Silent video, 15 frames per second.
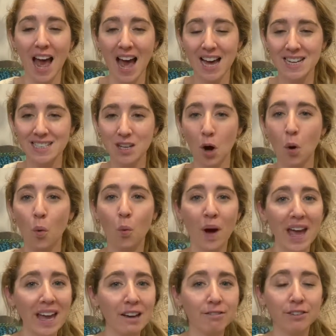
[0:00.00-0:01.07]
as a
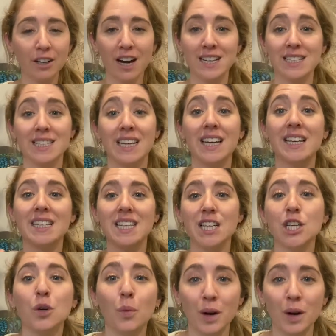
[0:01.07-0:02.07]
way for us to continue